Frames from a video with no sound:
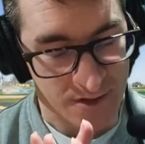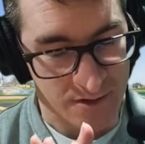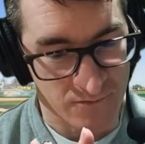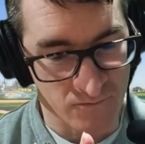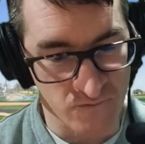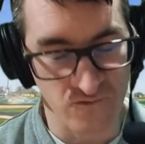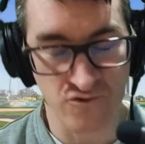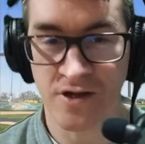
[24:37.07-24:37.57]

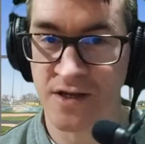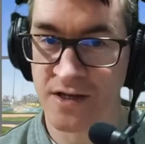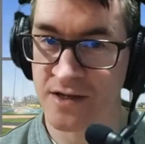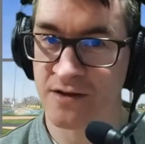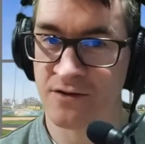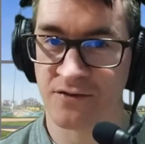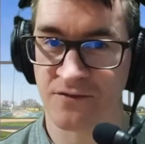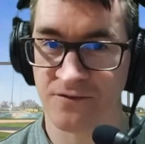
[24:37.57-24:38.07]

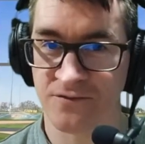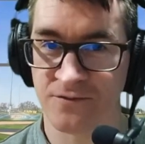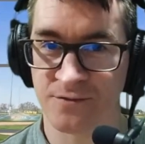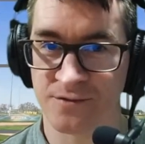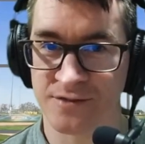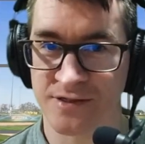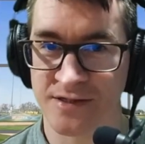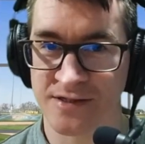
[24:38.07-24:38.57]
Really looking
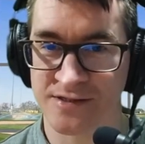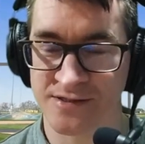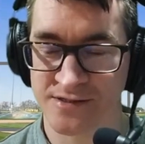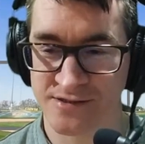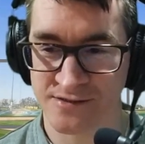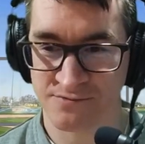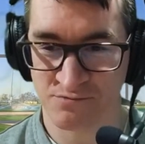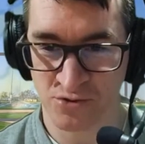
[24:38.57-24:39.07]
forward to
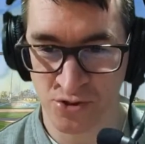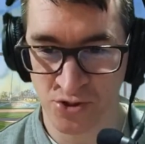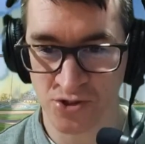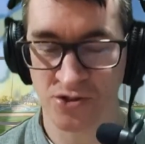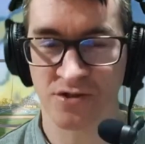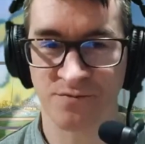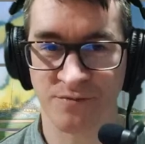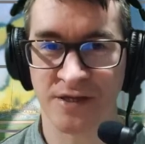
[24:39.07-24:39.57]
this.
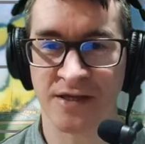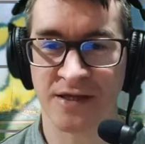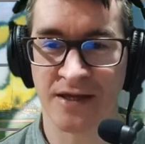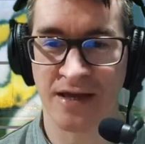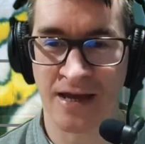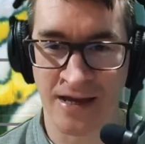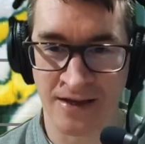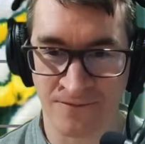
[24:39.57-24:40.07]
Should be
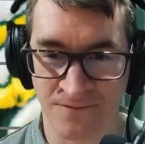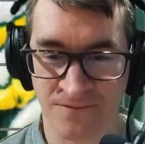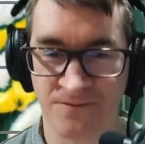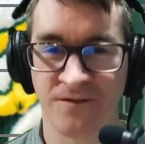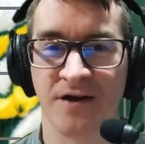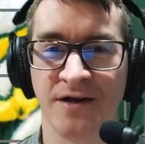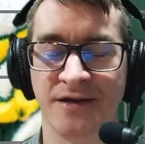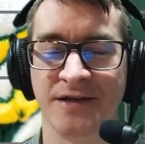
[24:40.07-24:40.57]
a
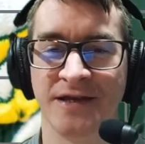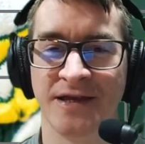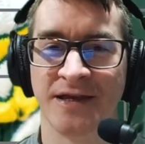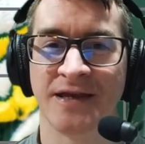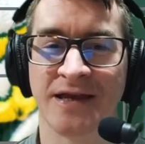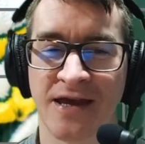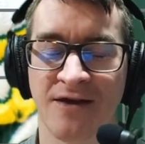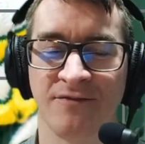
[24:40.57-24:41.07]
fun
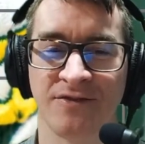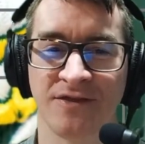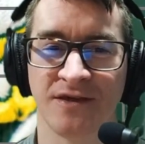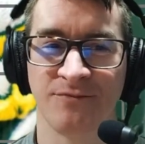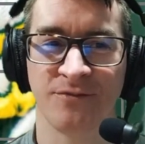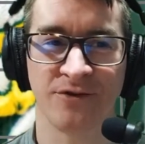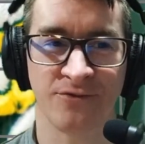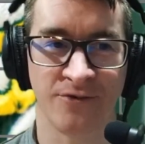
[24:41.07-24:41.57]

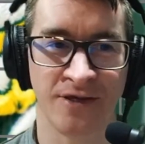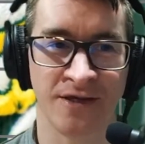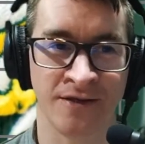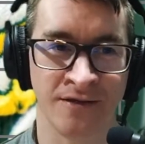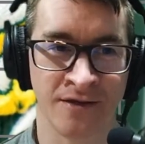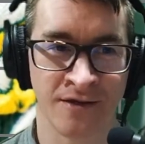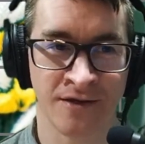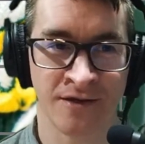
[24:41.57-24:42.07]
encounter
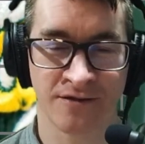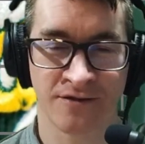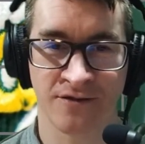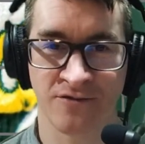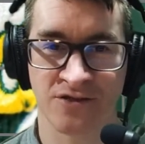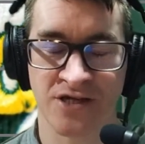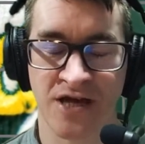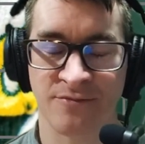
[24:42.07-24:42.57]
between
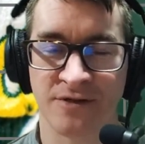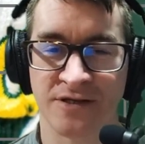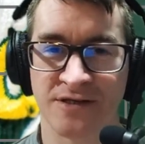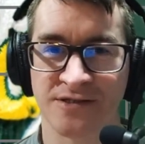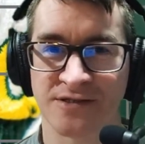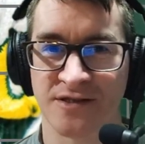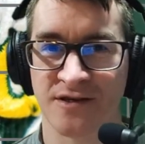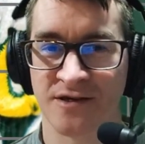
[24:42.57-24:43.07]
two
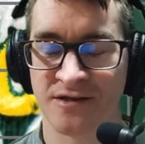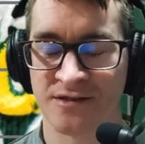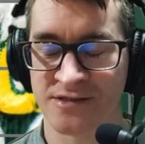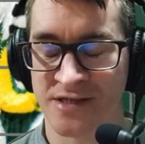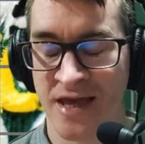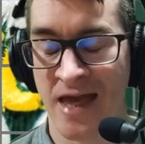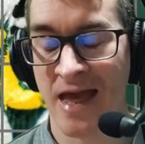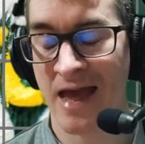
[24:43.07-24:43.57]
Japanese
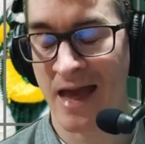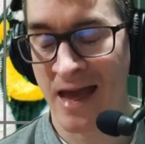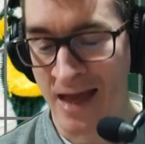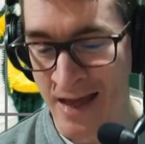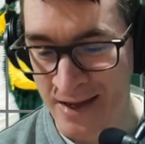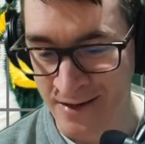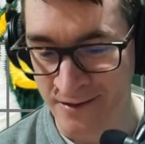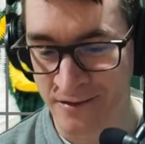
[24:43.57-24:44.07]
stars.
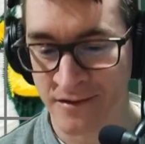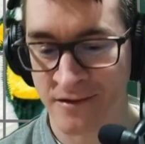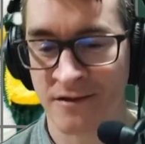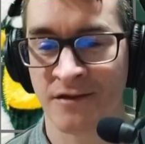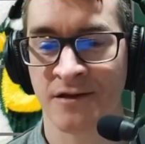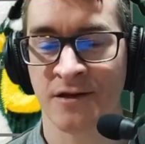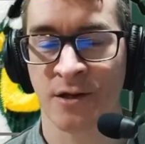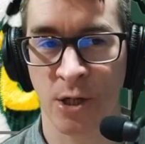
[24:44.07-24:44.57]
And
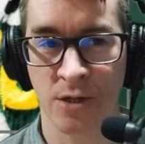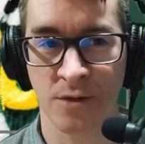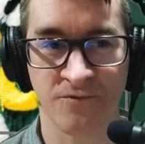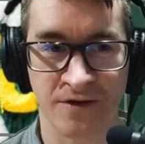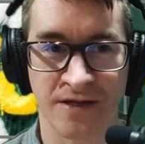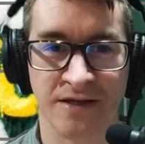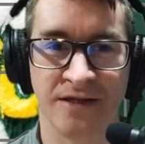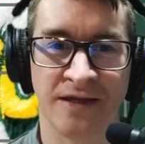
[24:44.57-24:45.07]

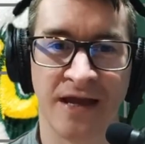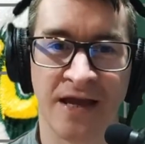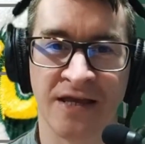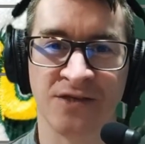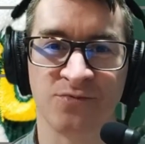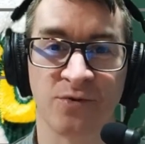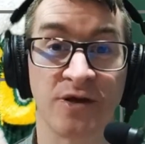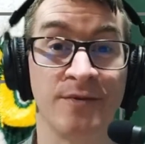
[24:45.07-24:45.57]
hopefully the
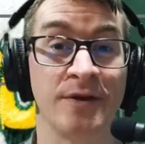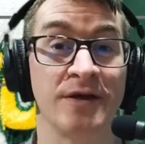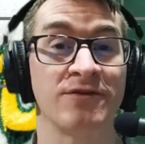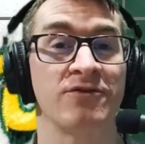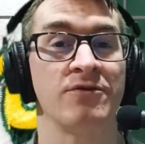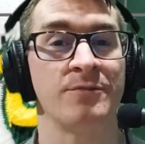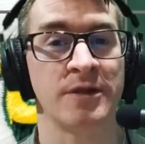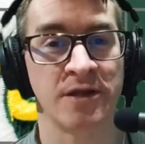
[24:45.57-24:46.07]
A's will come out on
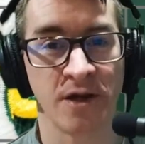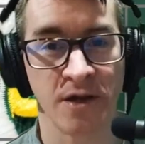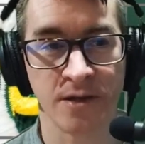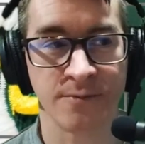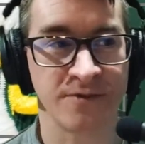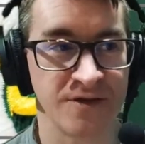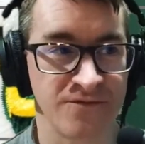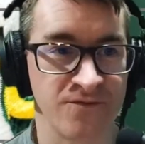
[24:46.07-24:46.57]
top. And
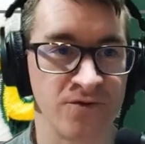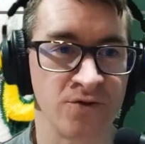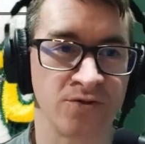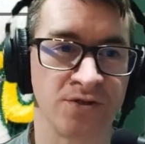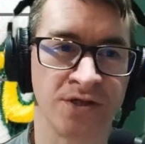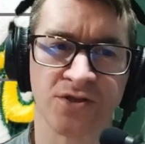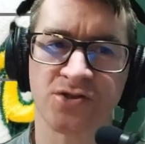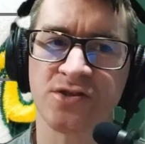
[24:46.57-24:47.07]
hopefully
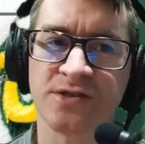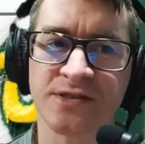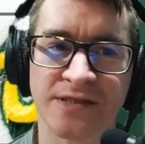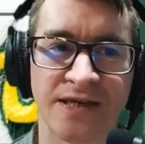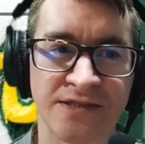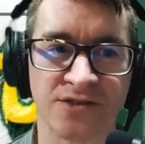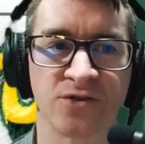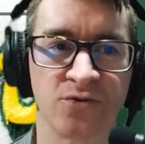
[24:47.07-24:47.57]
Fuji just
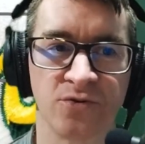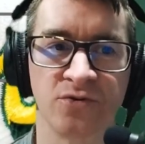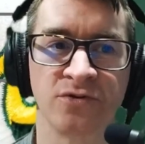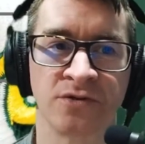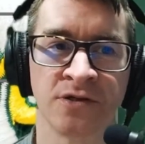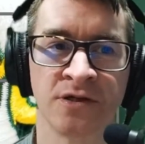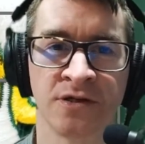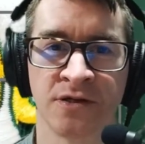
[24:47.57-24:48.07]
has a
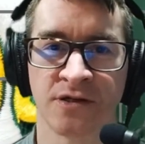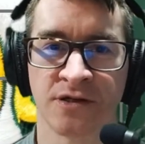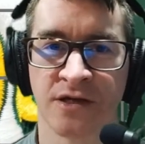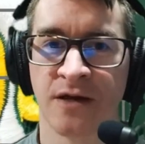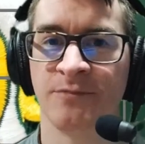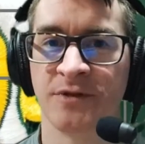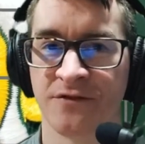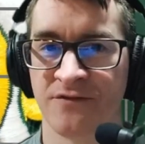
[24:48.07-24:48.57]
good
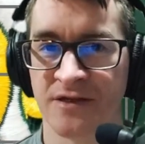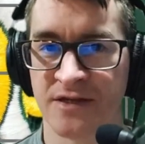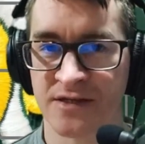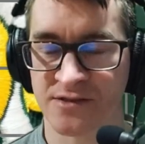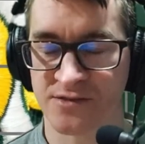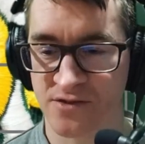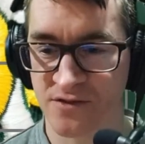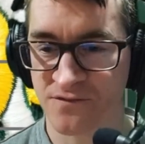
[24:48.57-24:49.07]
couple of
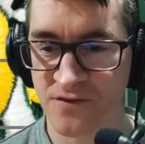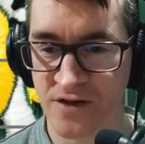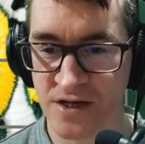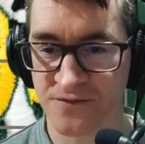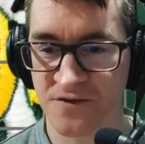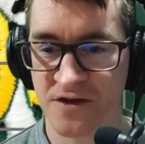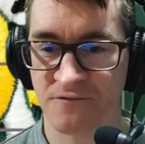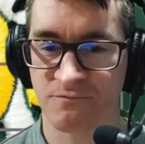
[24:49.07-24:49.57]
innings. Good
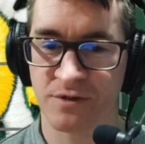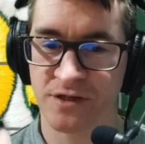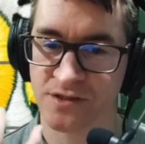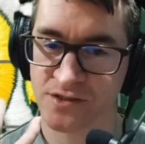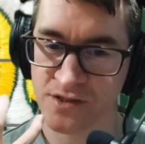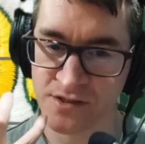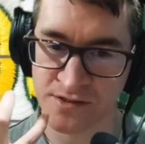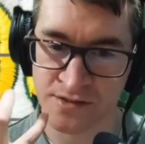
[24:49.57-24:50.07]
35
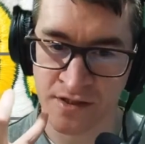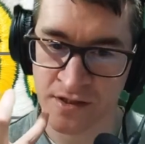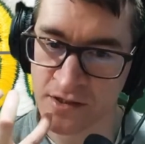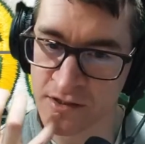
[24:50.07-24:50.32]
pitches.